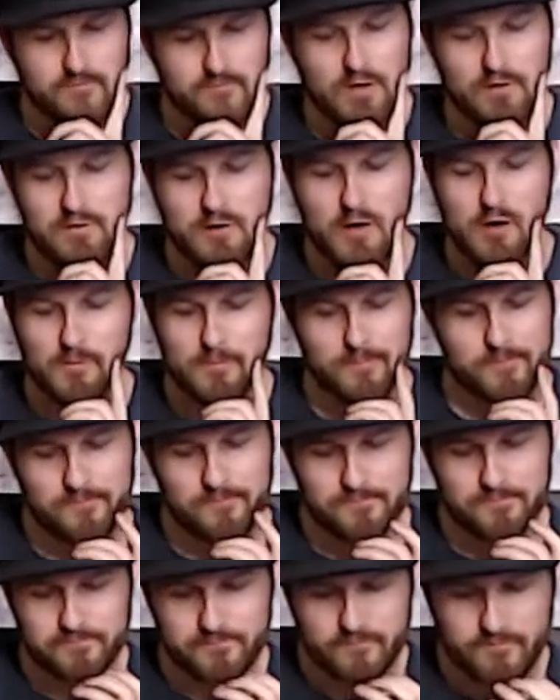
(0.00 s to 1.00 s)
No.
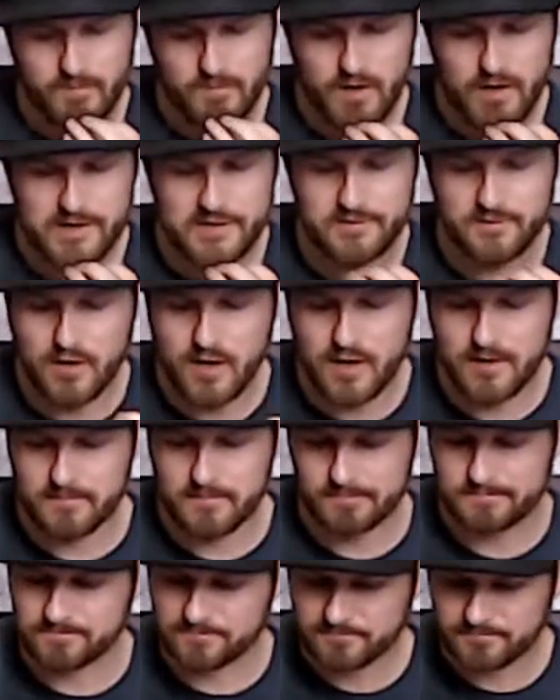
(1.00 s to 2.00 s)
It's not...
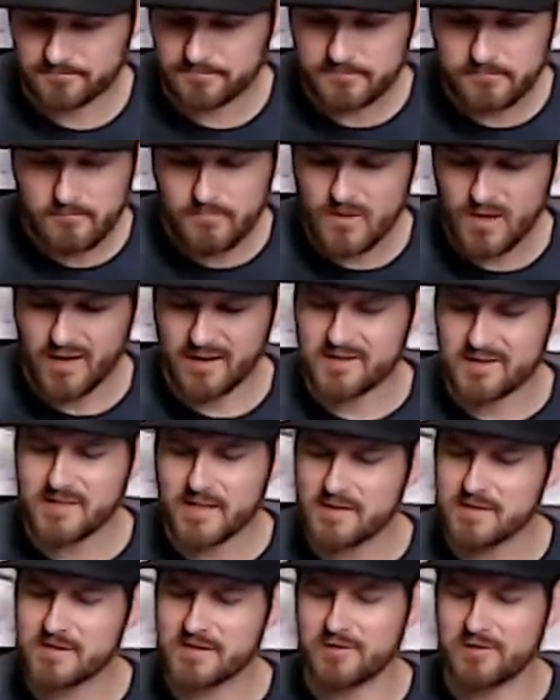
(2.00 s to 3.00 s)
I'm going to say
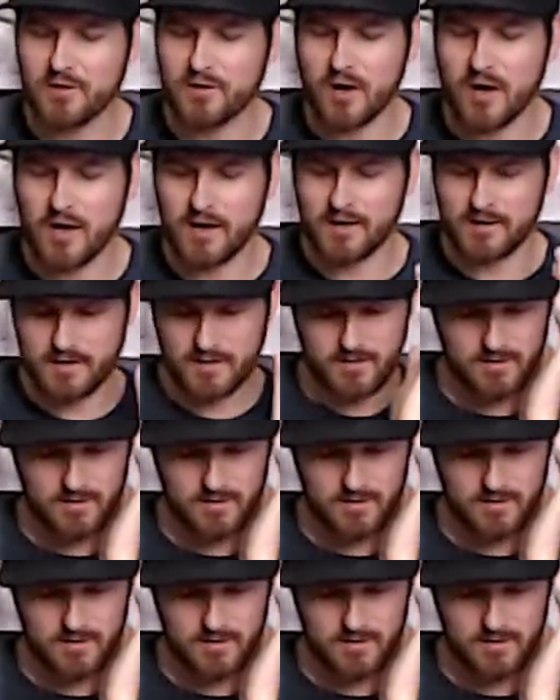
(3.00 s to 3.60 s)
this is not